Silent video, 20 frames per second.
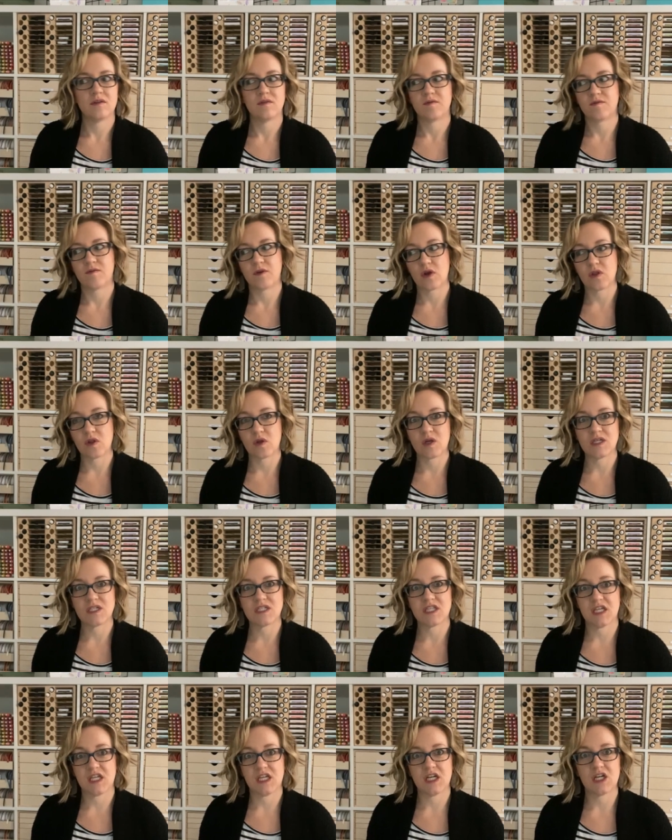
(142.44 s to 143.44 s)
further into
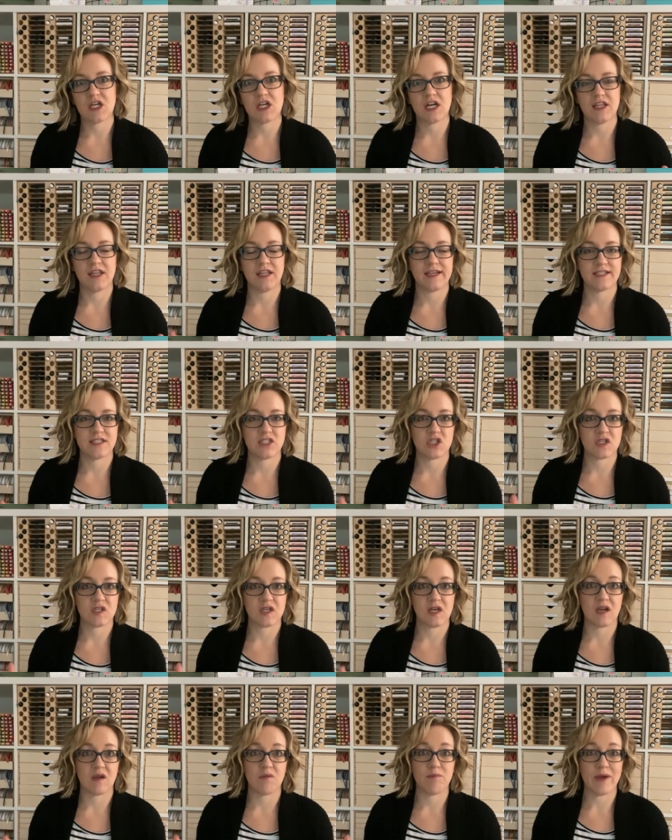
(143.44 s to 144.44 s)
the year, I think it's just going
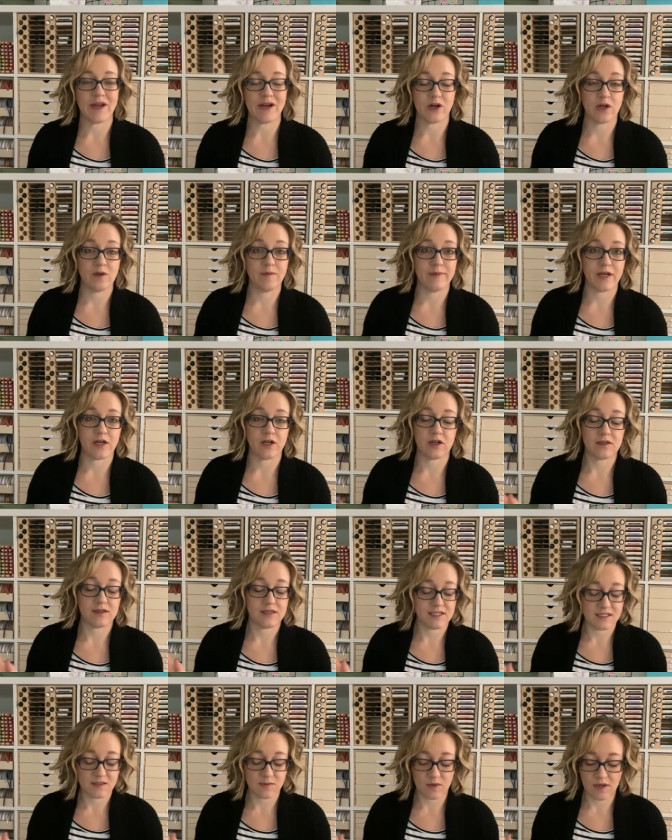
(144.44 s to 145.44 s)
to get better and better.
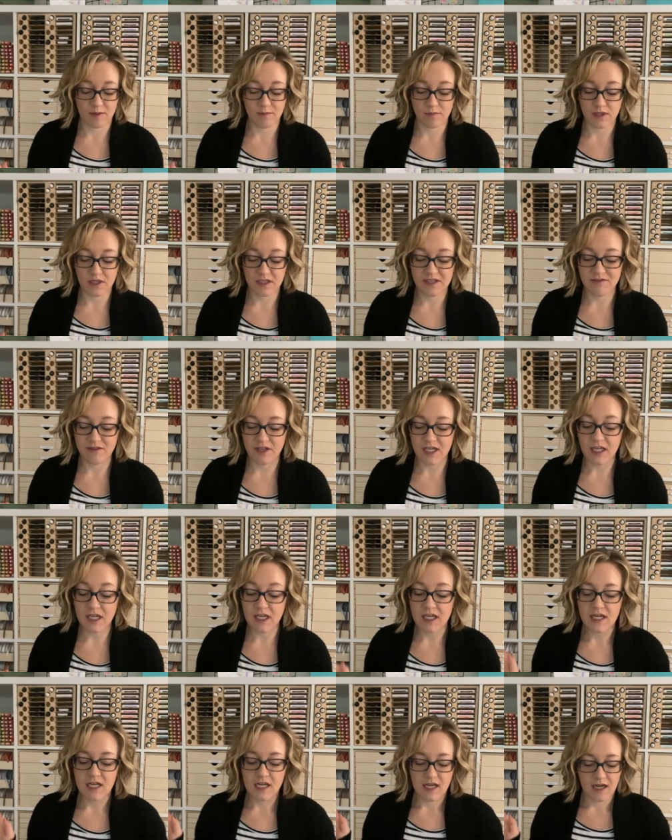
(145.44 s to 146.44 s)
That's what I'm believing.
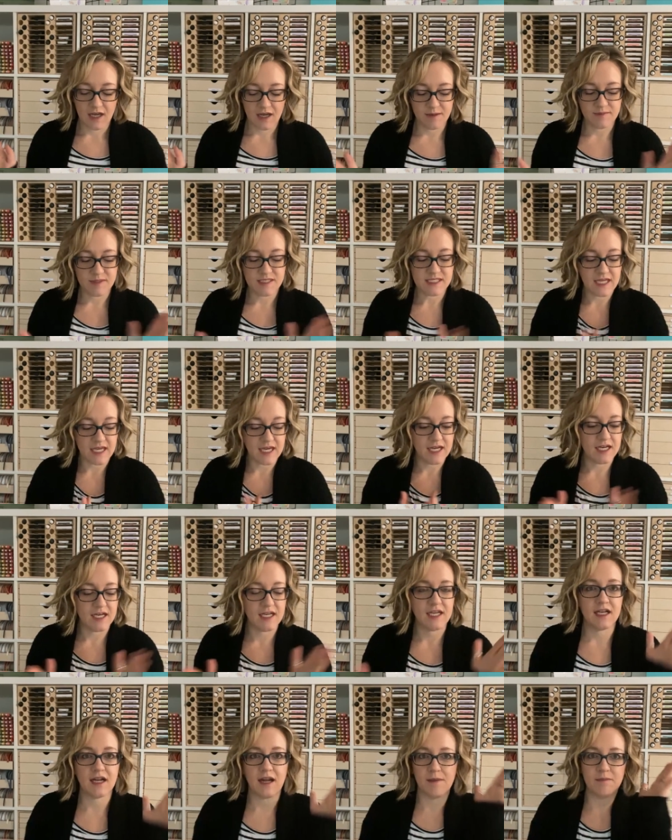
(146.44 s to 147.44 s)
I'm saying
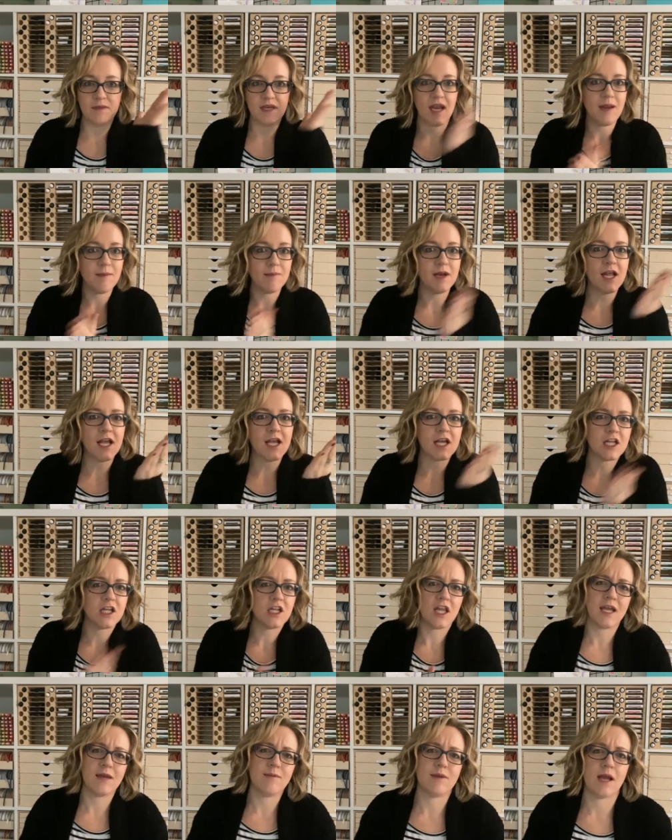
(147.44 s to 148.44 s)
it. I'm naming it and
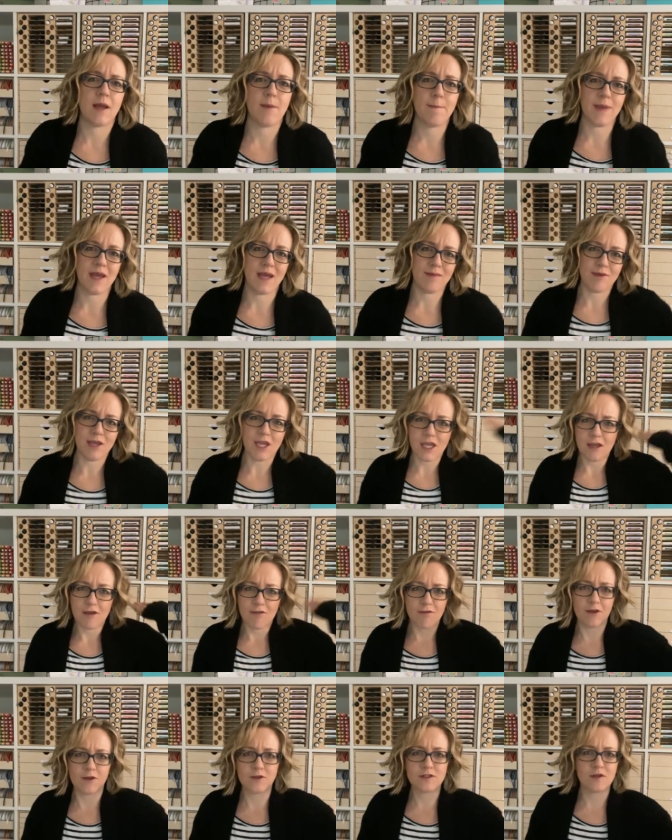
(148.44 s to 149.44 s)
claiming it, baby.
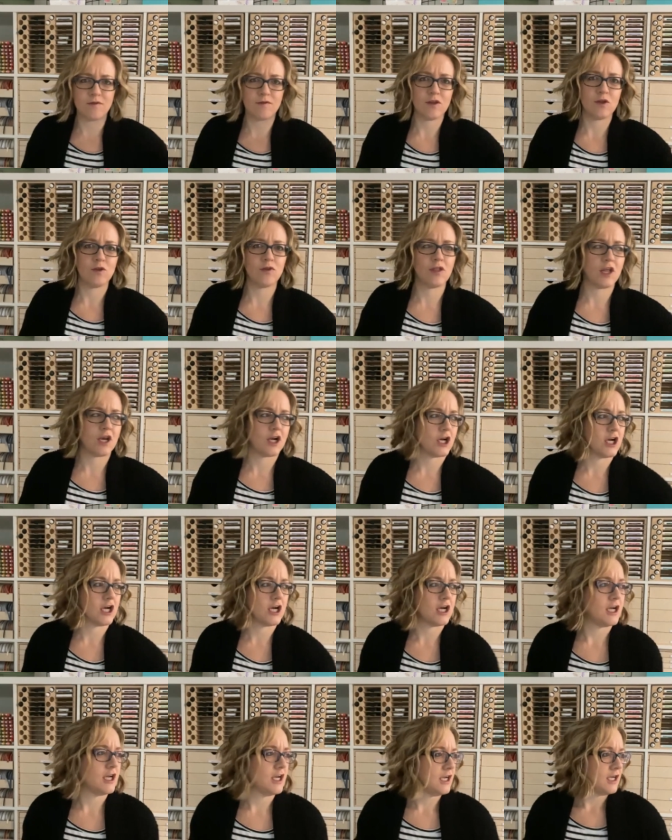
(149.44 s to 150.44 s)
Those of you that
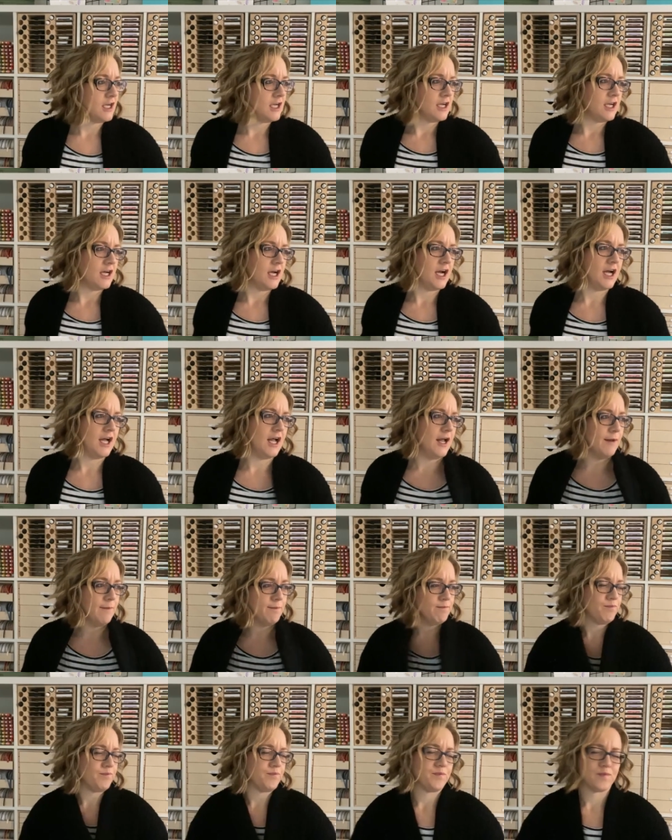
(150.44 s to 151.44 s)
are
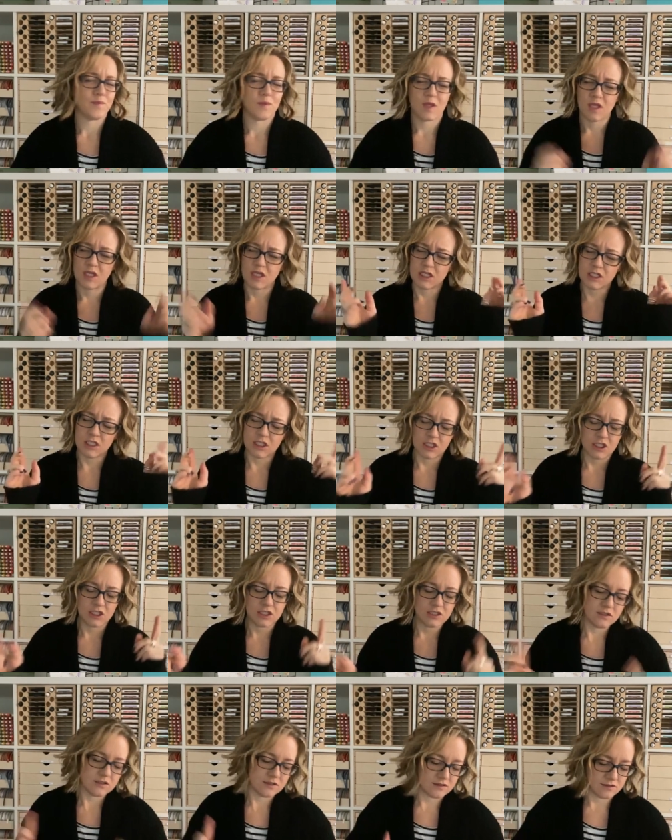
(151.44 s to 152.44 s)
um,
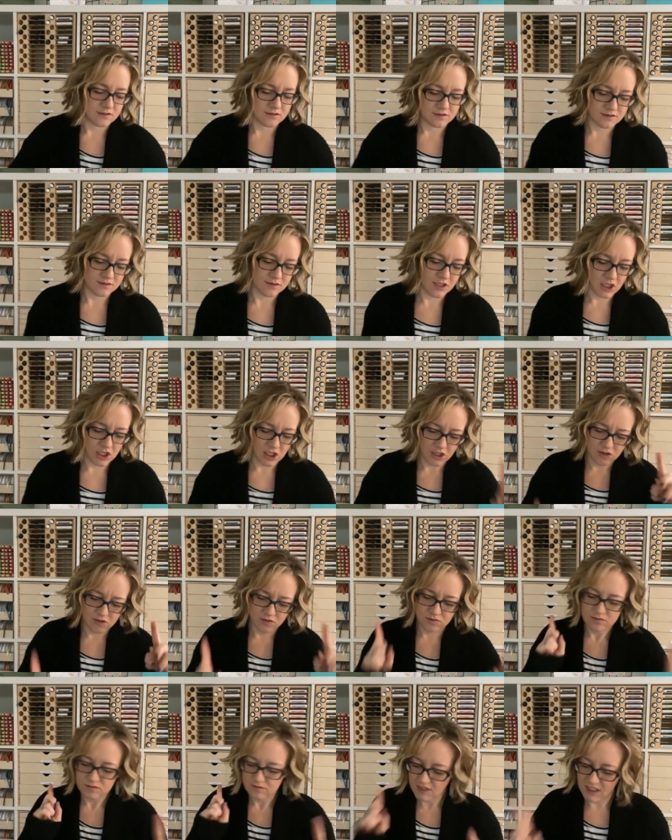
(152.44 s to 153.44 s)
you
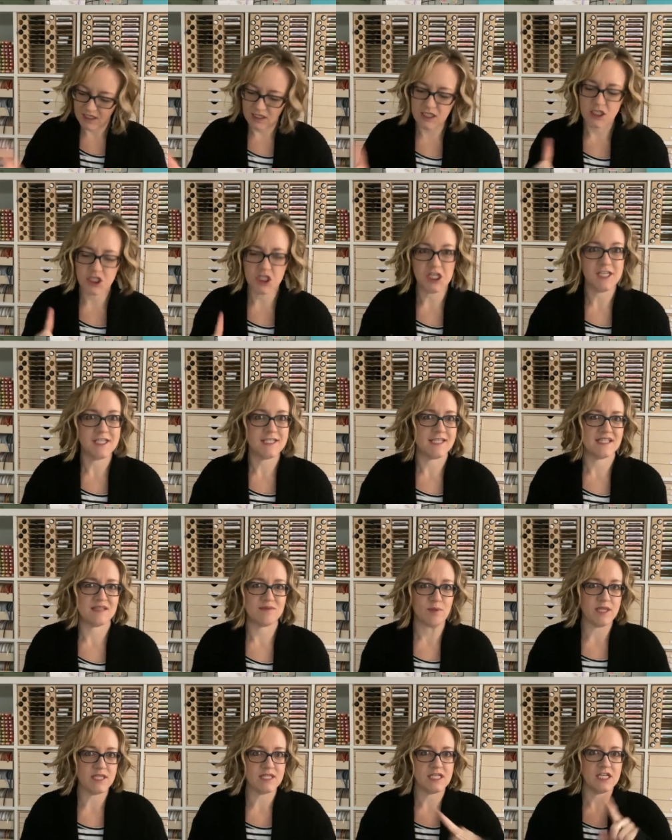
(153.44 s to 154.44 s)
know, in the Jesus
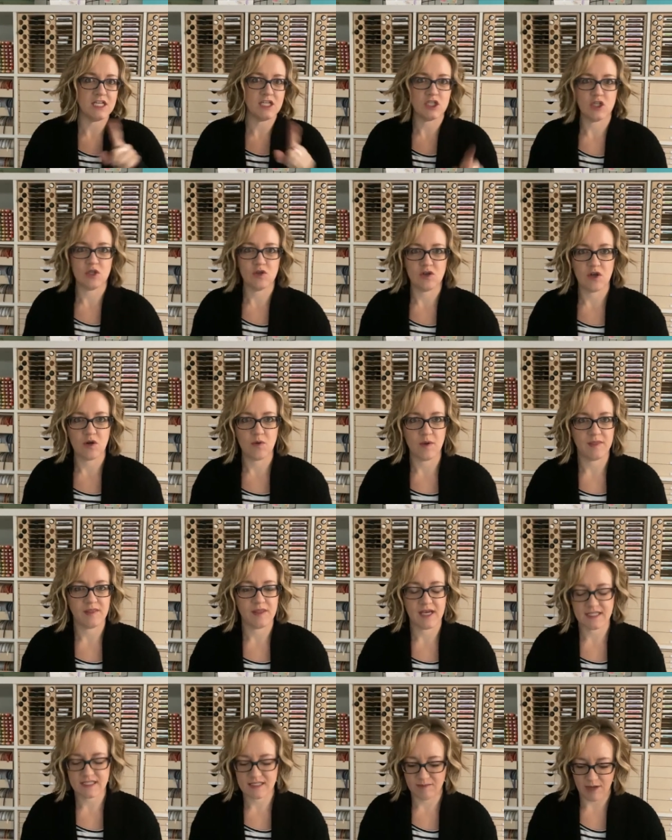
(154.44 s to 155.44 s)
business, you know what
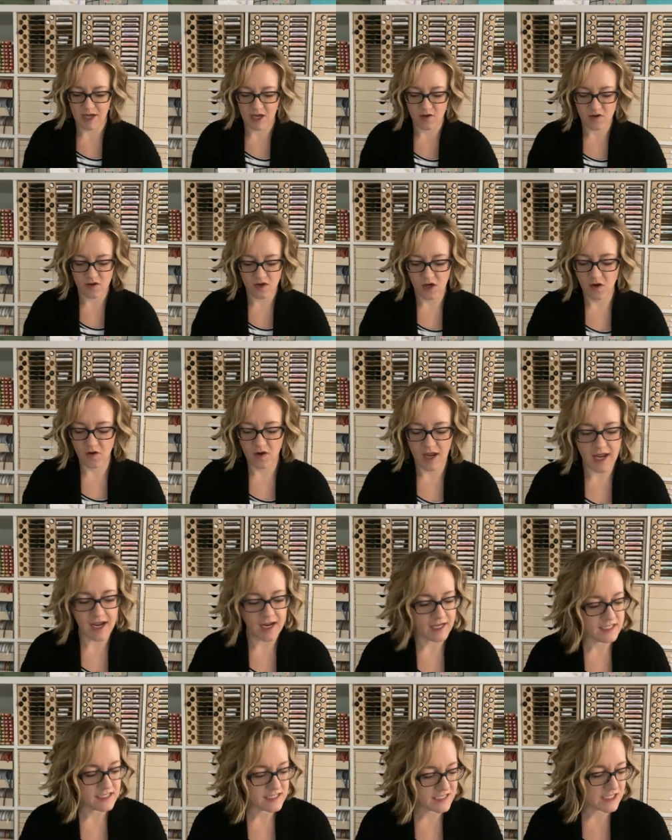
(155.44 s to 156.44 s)
that's about.
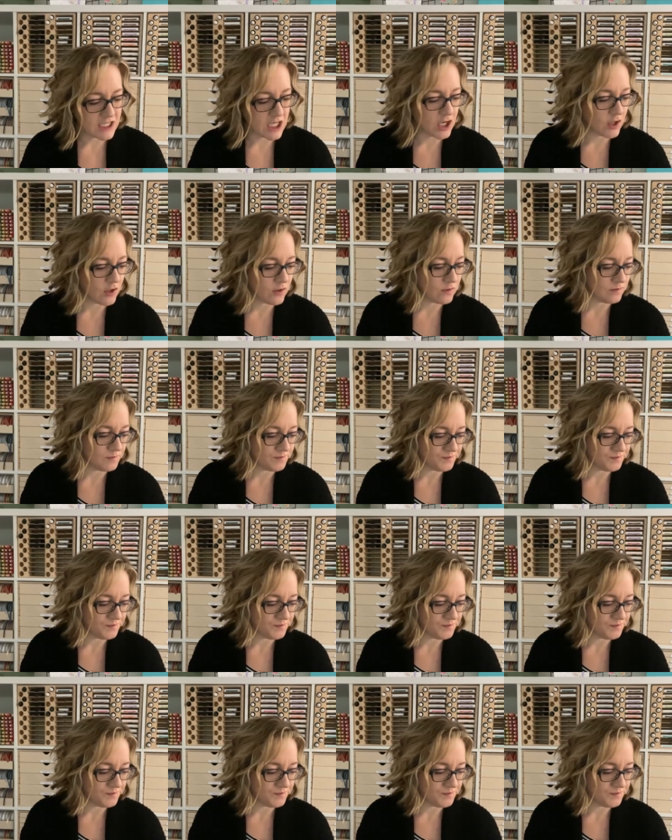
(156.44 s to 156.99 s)
Okay, so